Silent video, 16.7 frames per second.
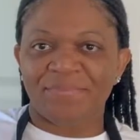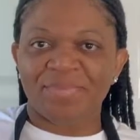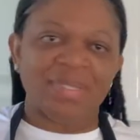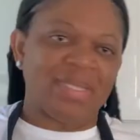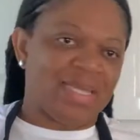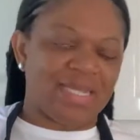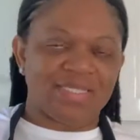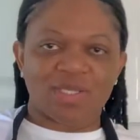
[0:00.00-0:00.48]

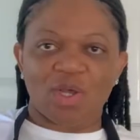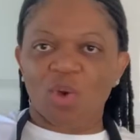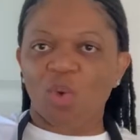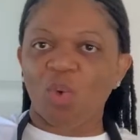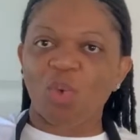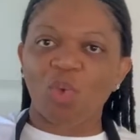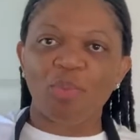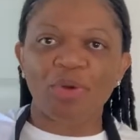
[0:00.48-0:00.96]
It's a
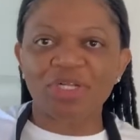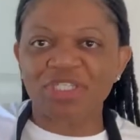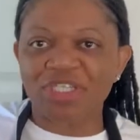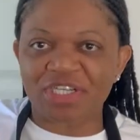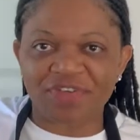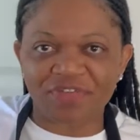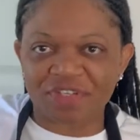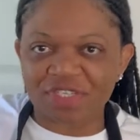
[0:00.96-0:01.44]
whole bunch of
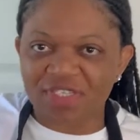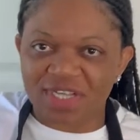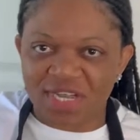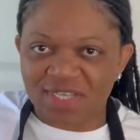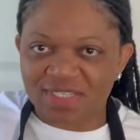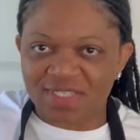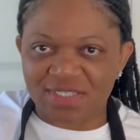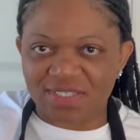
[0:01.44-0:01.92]
different
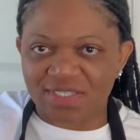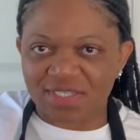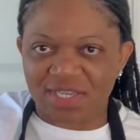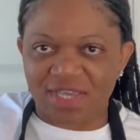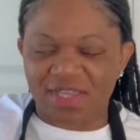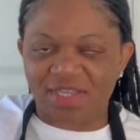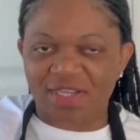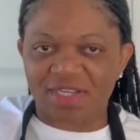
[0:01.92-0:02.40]
sauces
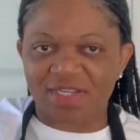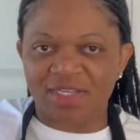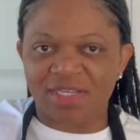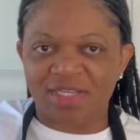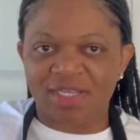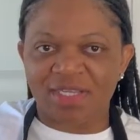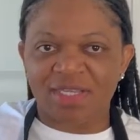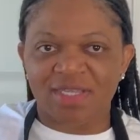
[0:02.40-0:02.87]
together
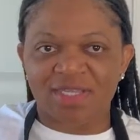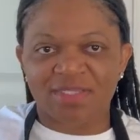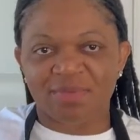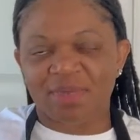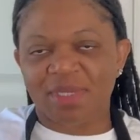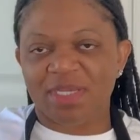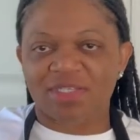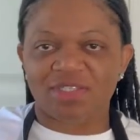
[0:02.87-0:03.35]
to
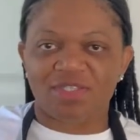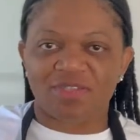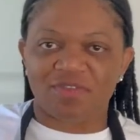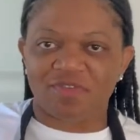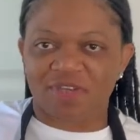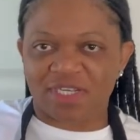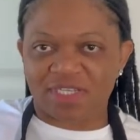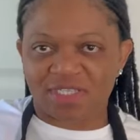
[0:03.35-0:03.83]
make a stir
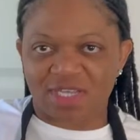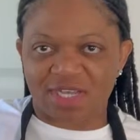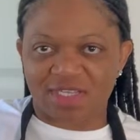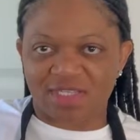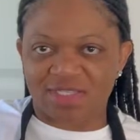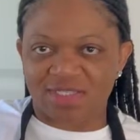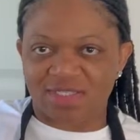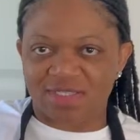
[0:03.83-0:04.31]
fry sauce.